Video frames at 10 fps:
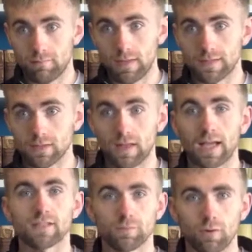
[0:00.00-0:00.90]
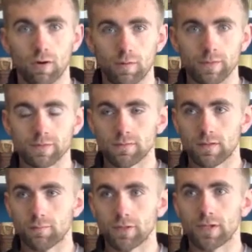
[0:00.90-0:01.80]
its classic program
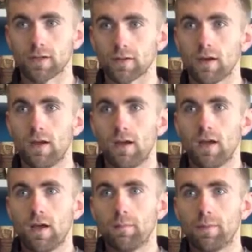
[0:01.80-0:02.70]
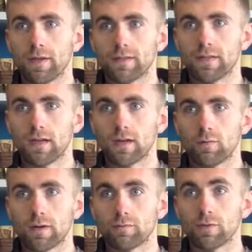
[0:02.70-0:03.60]
in particular, but
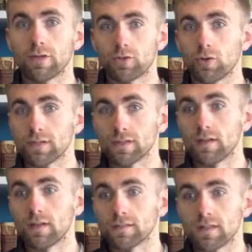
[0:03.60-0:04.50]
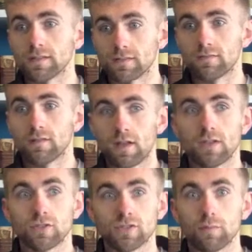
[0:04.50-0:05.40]
what I've really enjoyed is
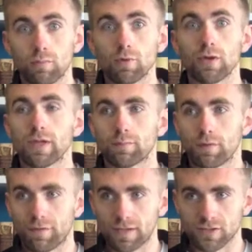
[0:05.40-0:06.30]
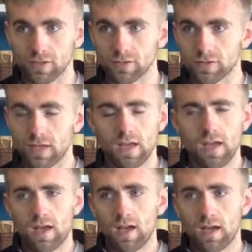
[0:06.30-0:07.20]
just the brilliant professors,
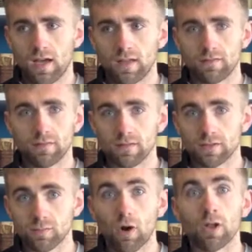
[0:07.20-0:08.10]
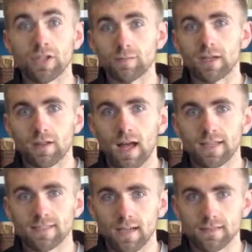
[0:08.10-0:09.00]
the small intimate
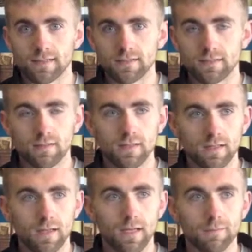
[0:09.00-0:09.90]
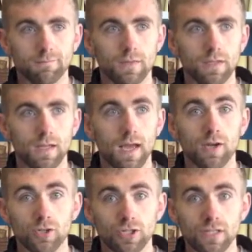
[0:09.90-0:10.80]
class sizes, the
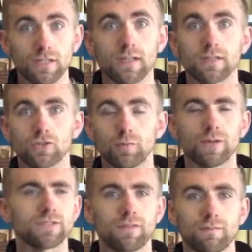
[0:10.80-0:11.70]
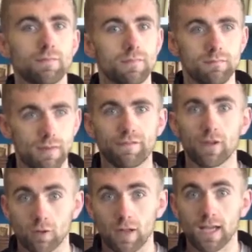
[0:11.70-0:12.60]
energy and exuberance of my
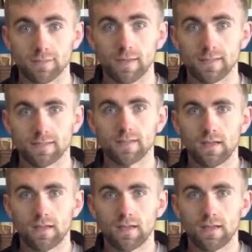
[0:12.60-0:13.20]
fellow classmates.